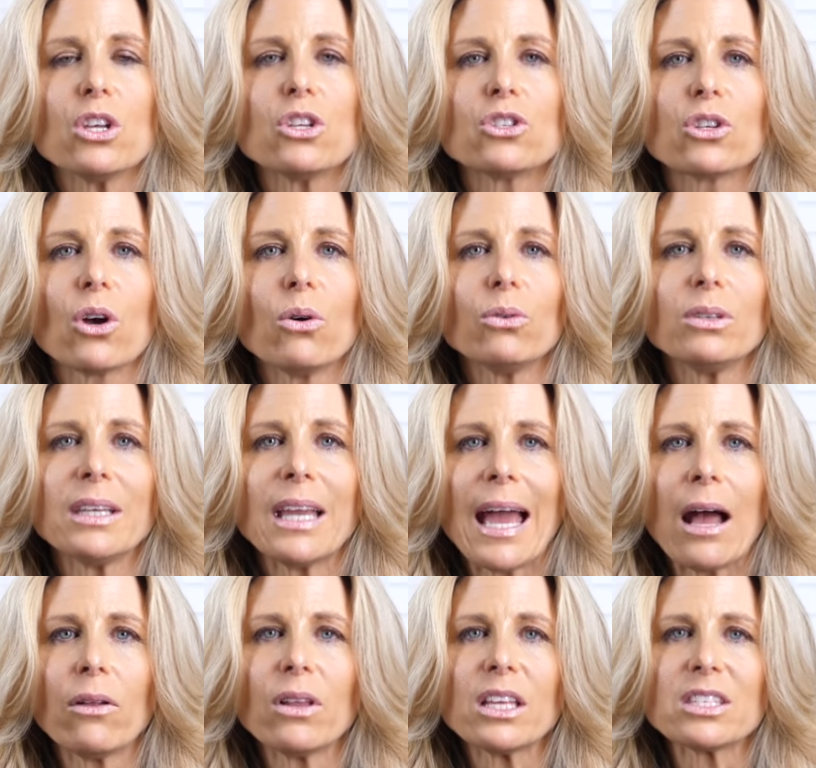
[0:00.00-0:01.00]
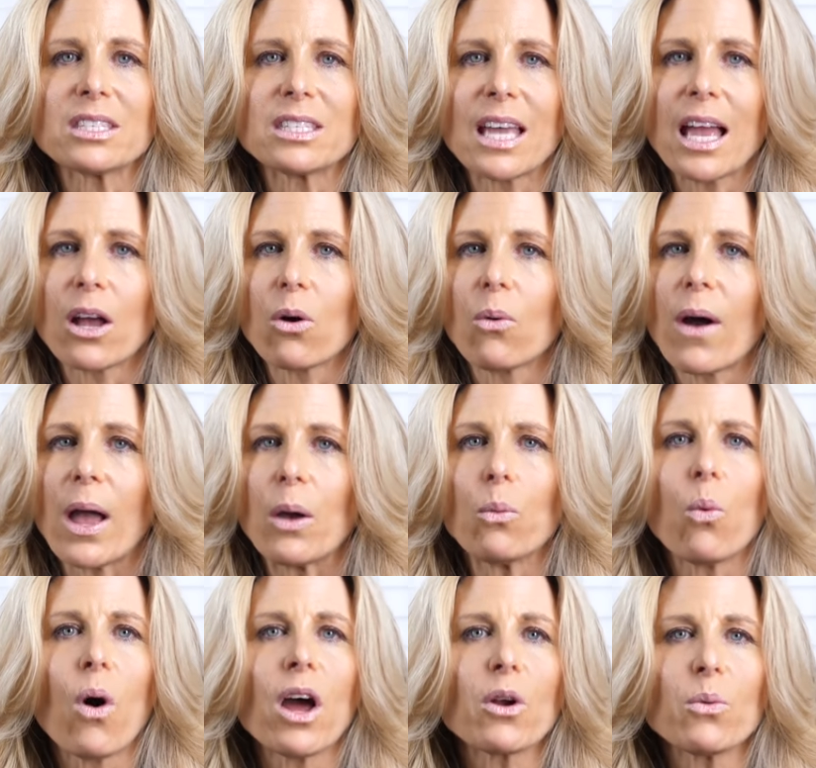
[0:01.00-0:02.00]
So now let's take away,
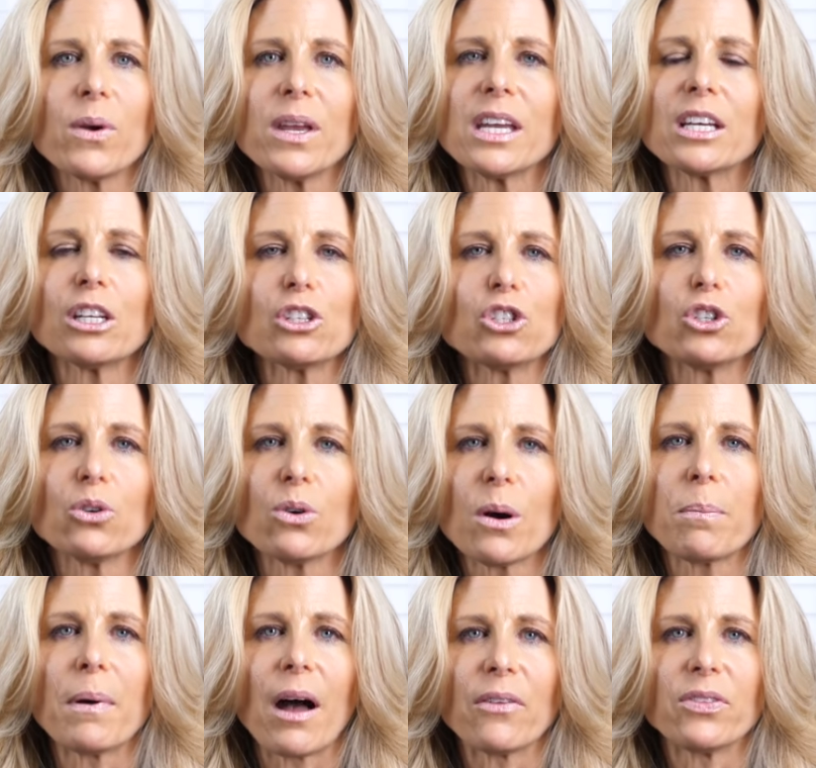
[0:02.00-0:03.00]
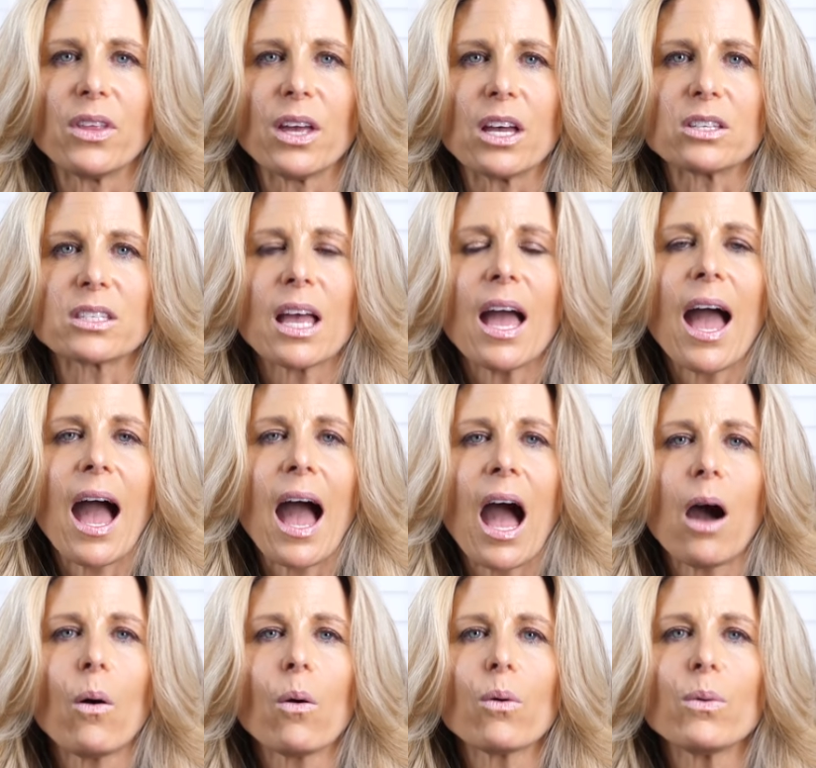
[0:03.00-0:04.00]
what are we going to do about this?
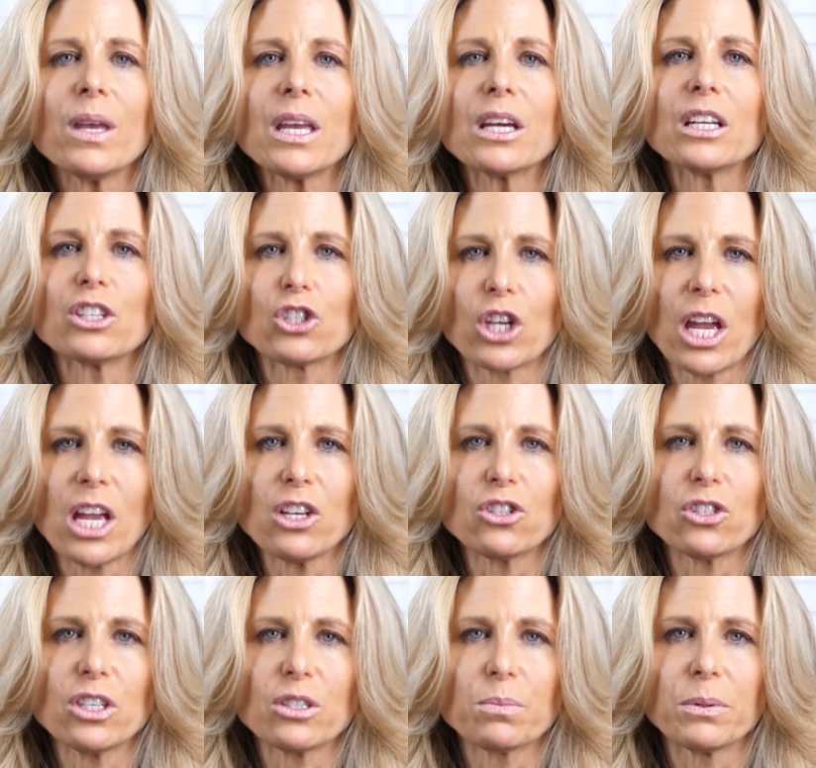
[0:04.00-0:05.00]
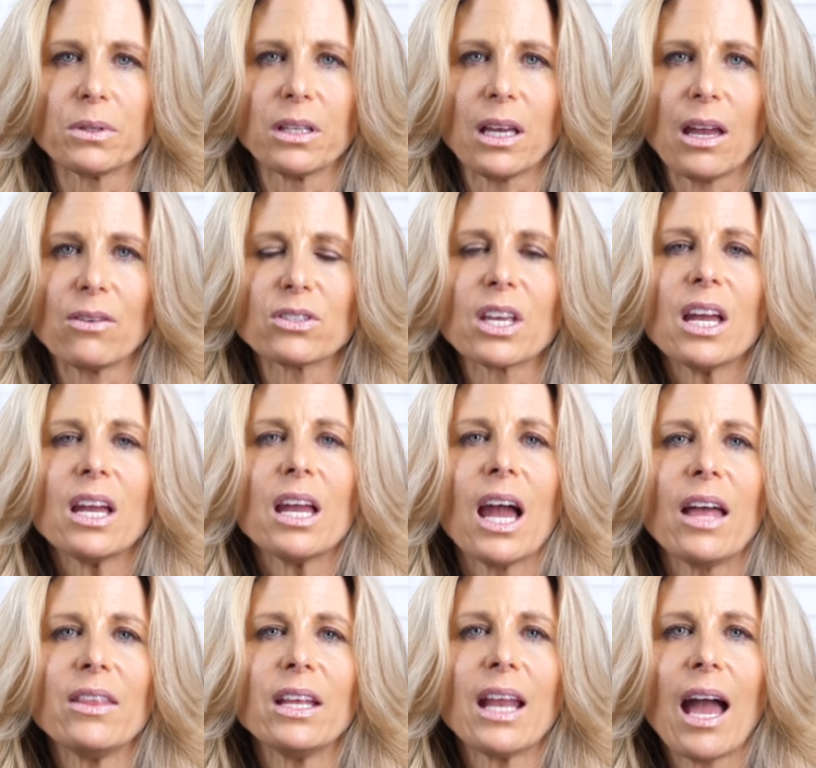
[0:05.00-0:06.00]
How are we going to change these beliefs?
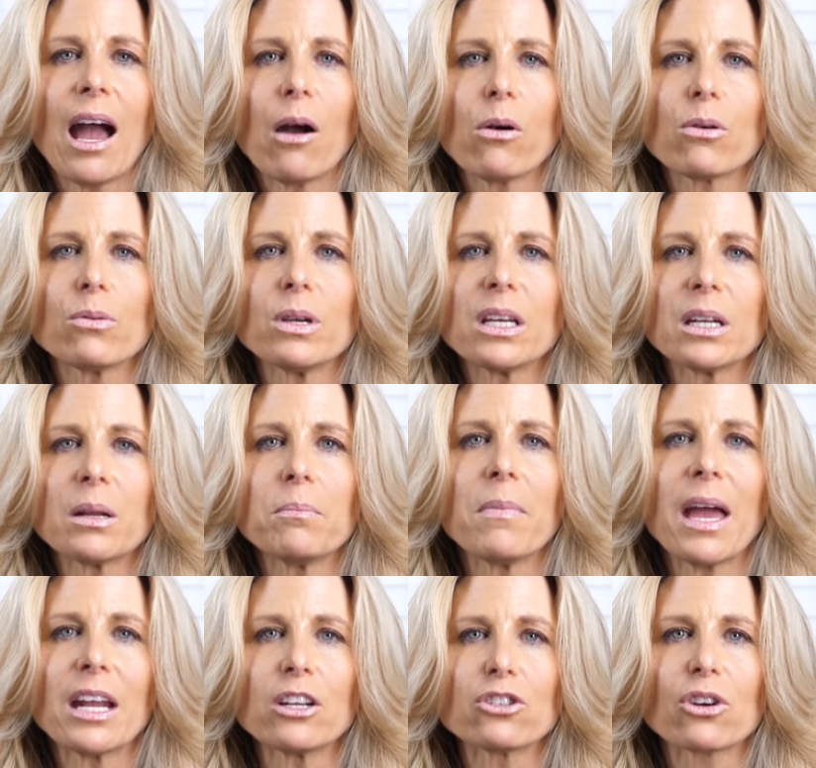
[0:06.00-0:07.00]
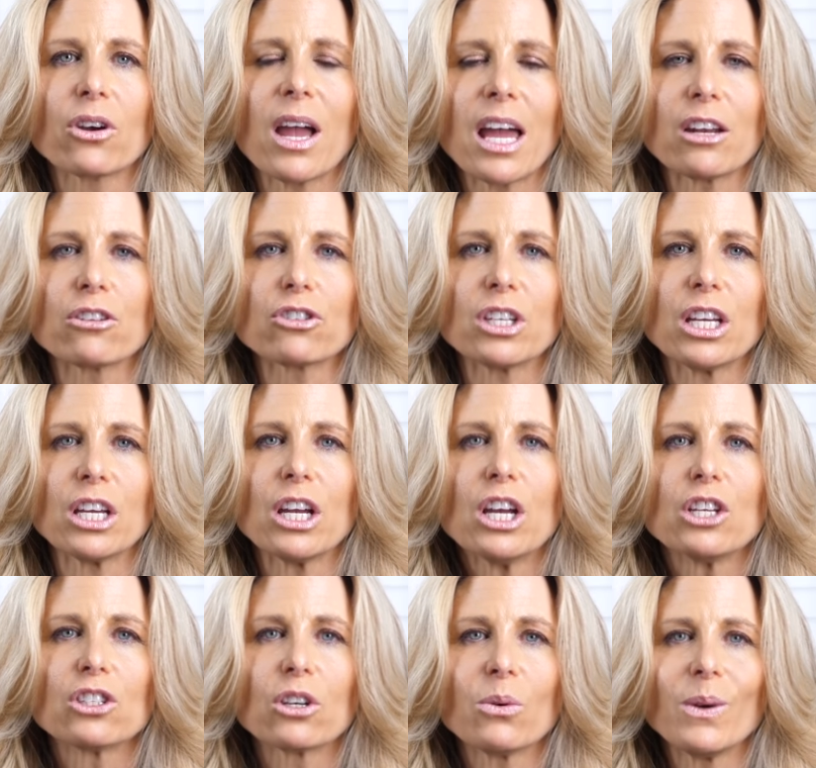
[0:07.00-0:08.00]
And then how are we going to manage our energy
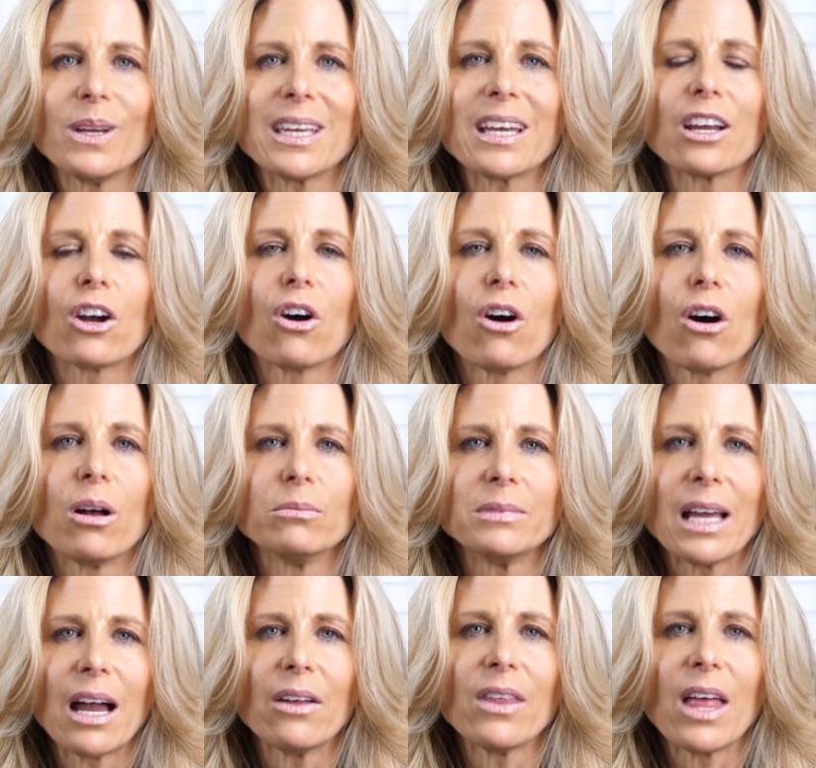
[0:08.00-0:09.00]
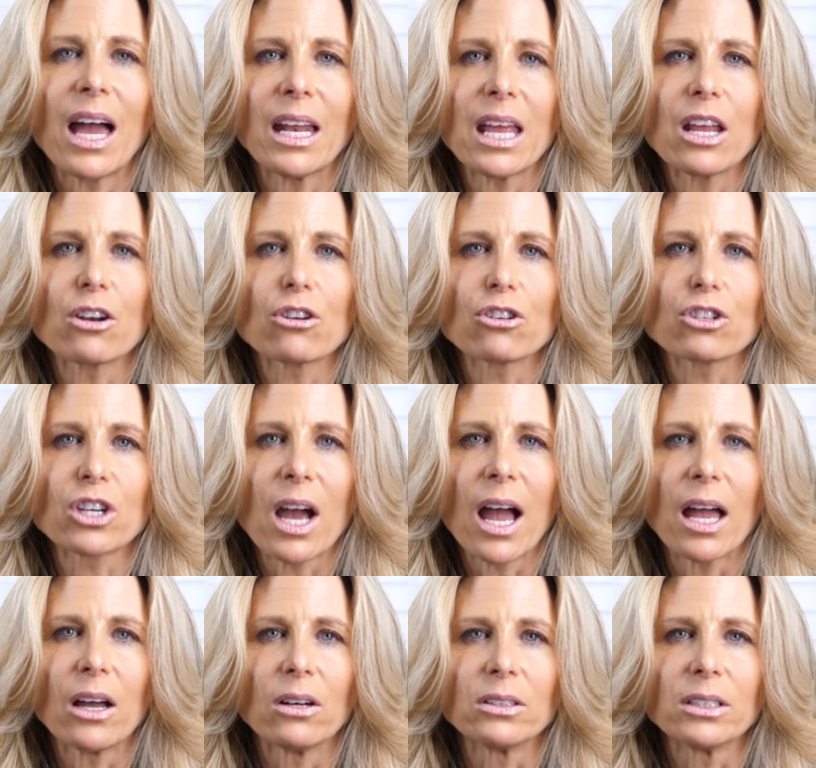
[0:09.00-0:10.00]
so we can calm down that inner
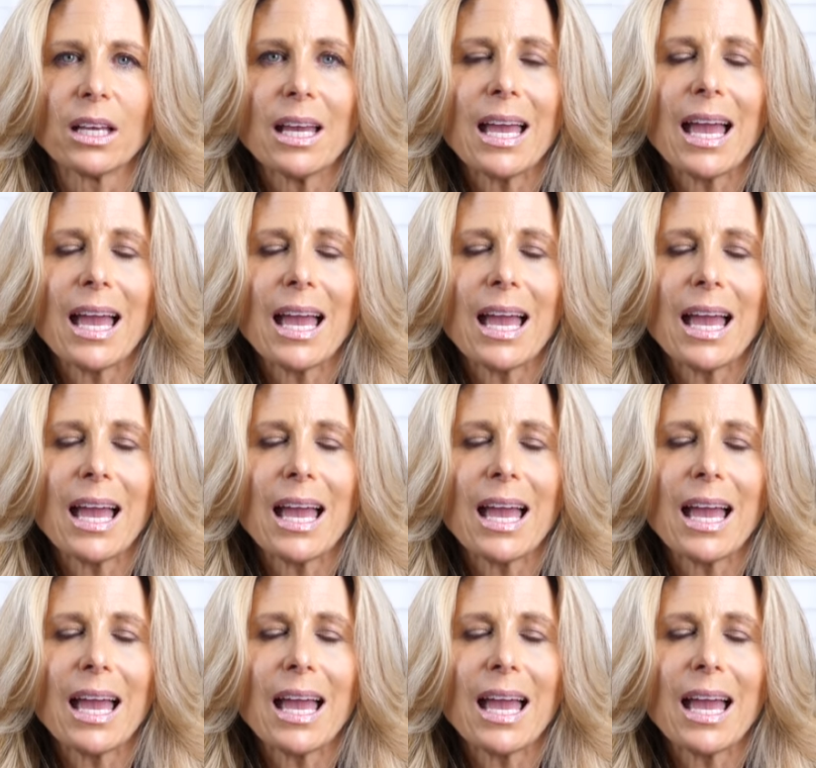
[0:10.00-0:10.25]
child